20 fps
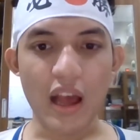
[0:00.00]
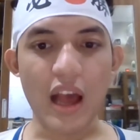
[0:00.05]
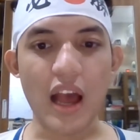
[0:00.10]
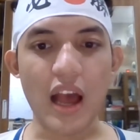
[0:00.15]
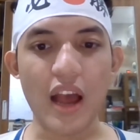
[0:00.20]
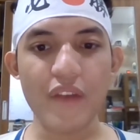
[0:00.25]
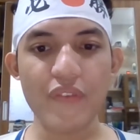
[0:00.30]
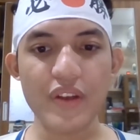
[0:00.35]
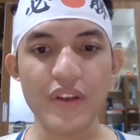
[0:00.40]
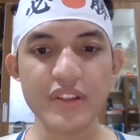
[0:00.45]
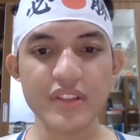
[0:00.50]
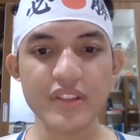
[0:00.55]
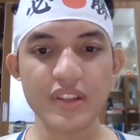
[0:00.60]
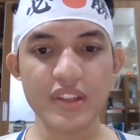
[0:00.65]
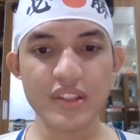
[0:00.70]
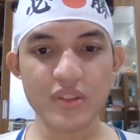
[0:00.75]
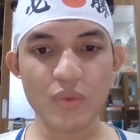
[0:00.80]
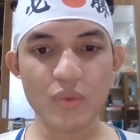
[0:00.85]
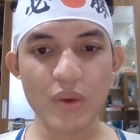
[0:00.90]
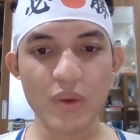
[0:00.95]
I've answered
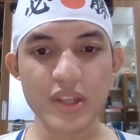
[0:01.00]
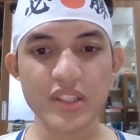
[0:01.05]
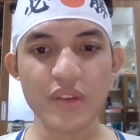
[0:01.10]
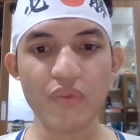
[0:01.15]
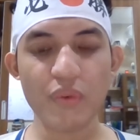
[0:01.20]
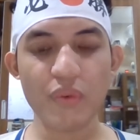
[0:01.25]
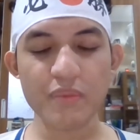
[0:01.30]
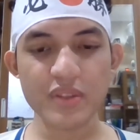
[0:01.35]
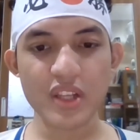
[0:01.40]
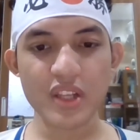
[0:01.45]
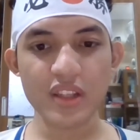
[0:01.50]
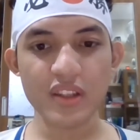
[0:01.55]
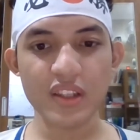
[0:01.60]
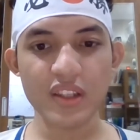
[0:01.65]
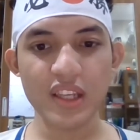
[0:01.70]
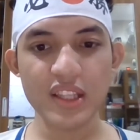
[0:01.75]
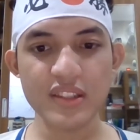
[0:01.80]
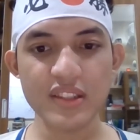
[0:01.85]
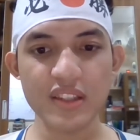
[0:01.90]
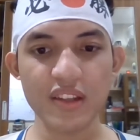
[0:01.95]
this question from Sultan
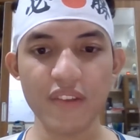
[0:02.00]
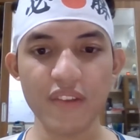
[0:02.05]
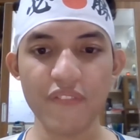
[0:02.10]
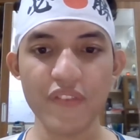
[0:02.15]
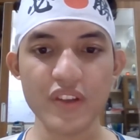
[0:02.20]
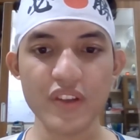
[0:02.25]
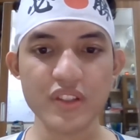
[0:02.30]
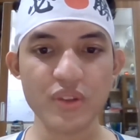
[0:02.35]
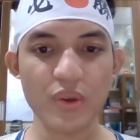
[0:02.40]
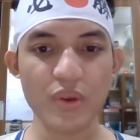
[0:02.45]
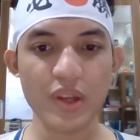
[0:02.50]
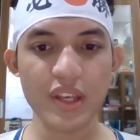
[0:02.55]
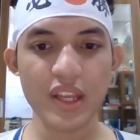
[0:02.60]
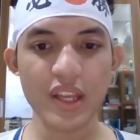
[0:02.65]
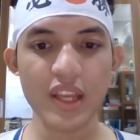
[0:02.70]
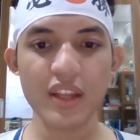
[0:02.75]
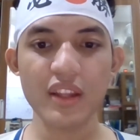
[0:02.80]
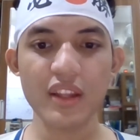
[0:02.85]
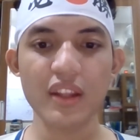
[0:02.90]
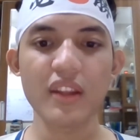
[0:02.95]
Nizi in the first Q&A,
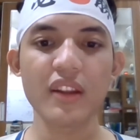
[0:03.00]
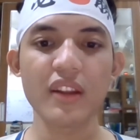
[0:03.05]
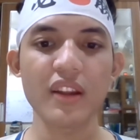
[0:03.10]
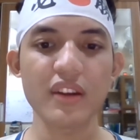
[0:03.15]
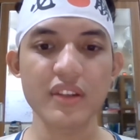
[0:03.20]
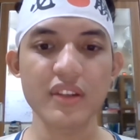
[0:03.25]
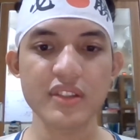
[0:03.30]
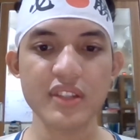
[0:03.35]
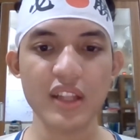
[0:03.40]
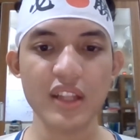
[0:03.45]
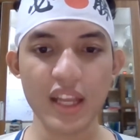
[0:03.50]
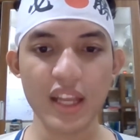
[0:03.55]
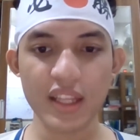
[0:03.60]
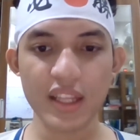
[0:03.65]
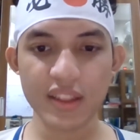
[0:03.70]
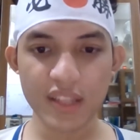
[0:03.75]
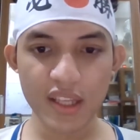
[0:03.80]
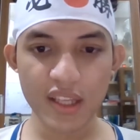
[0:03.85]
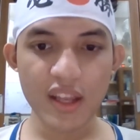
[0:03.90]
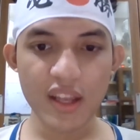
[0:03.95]
the Resil
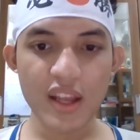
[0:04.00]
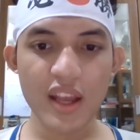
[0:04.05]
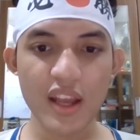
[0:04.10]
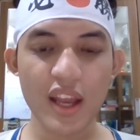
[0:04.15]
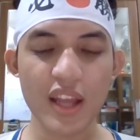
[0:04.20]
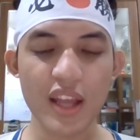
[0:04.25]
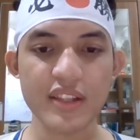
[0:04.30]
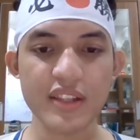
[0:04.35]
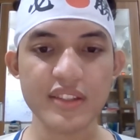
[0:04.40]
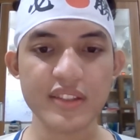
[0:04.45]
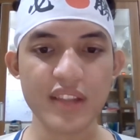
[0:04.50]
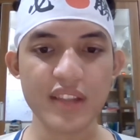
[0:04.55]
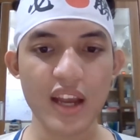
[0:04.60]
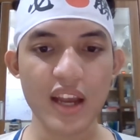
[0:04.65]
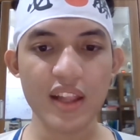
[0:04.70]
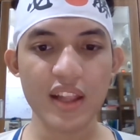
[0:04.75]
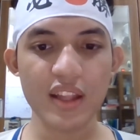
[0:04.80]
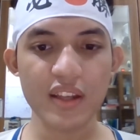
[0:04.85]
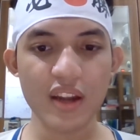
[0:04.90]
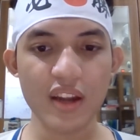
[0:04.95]
80 and the
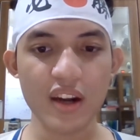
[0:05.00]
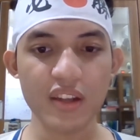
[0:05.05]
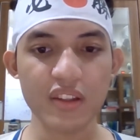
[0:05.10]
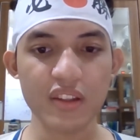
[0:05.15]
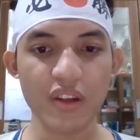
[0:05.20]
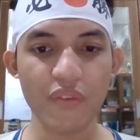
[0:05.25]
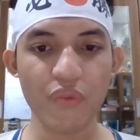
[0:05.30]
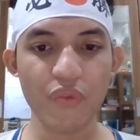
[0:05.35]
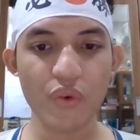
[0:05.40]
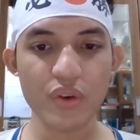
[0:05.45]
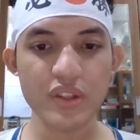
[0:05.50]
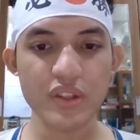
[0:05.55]
Skyline R34